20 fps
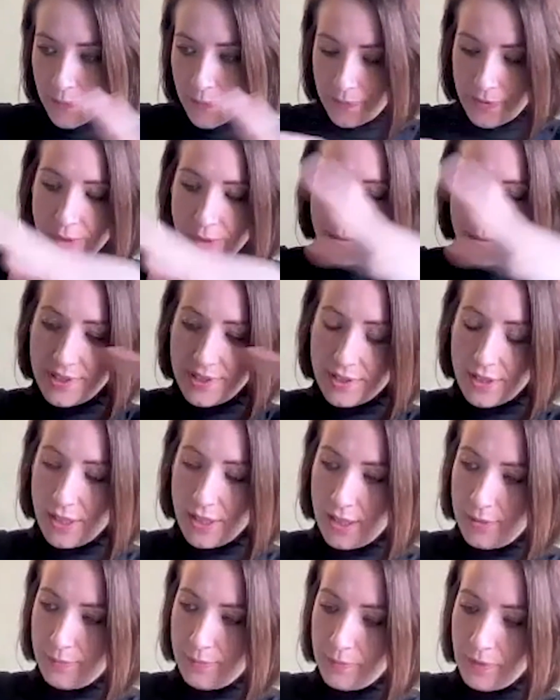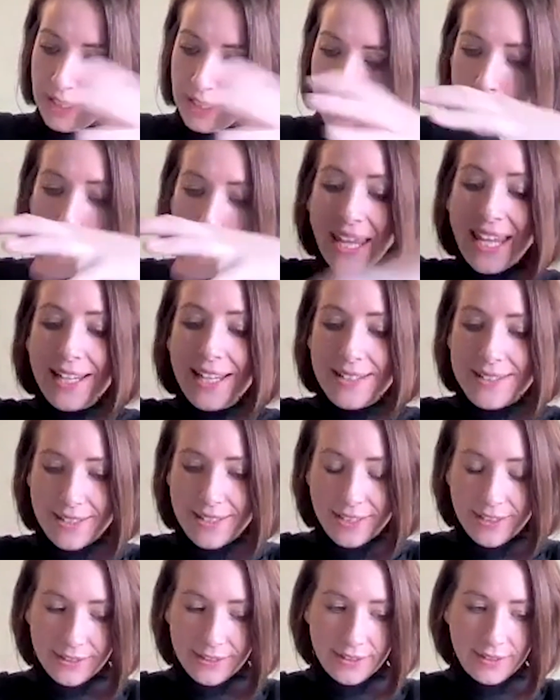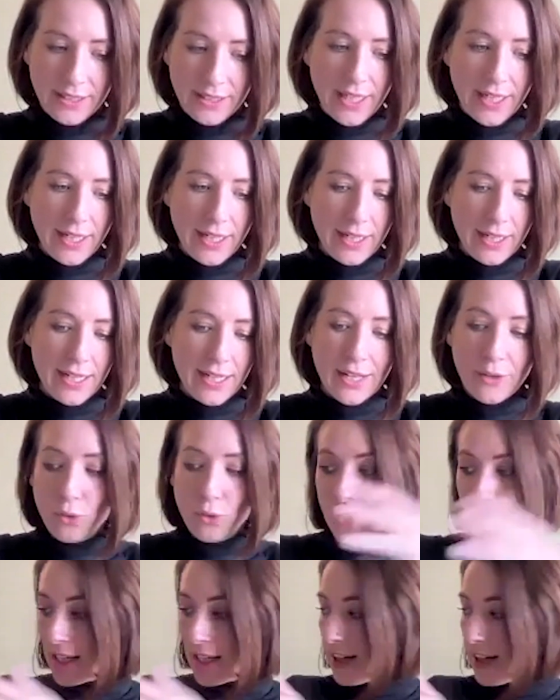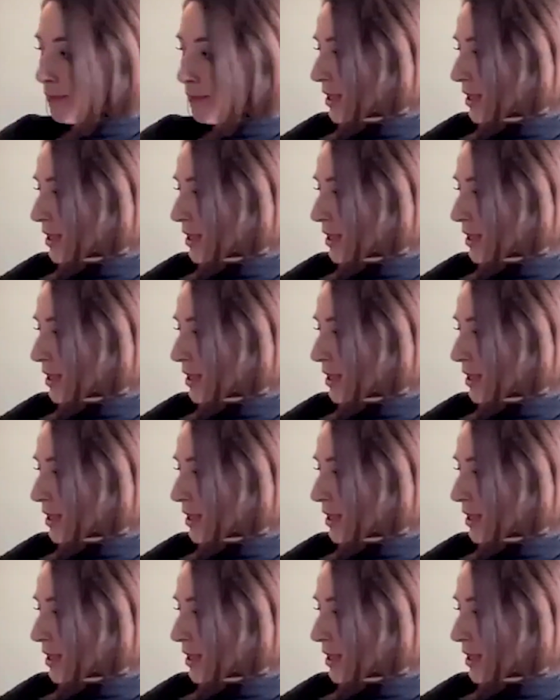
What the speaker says: there was like a pit, and all the live